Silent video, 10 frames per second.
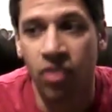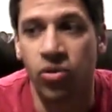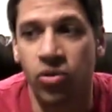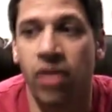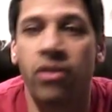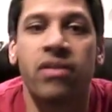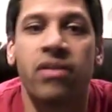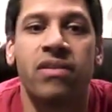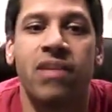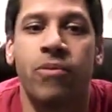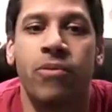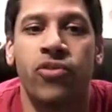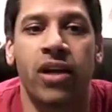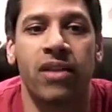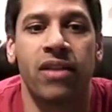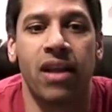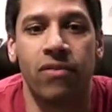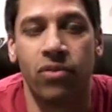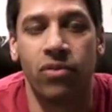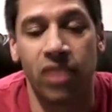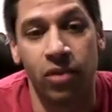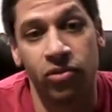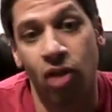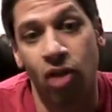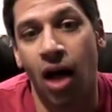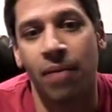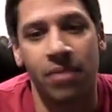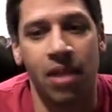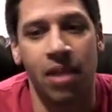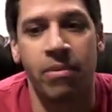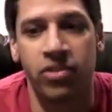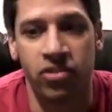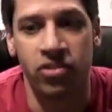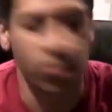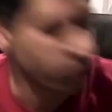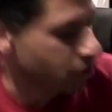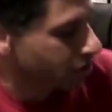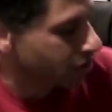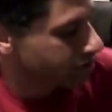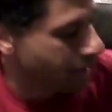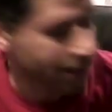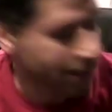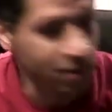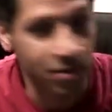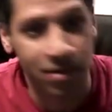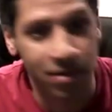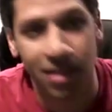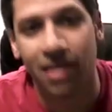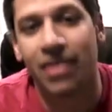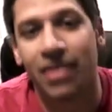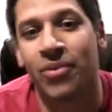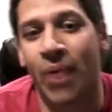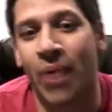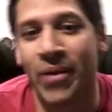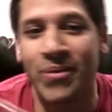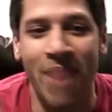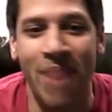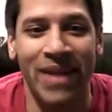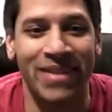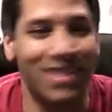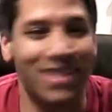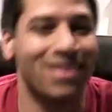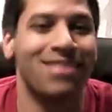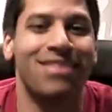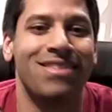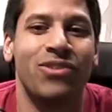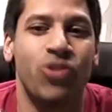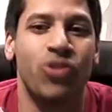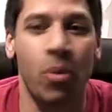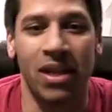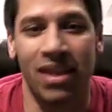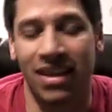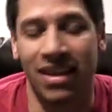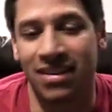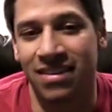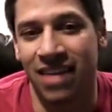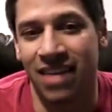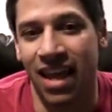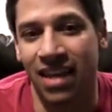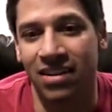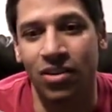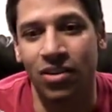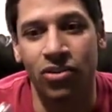So another tip or trick that I use a lot, and I mentioned this earlier, is magnets. So I use magnets in so many things, and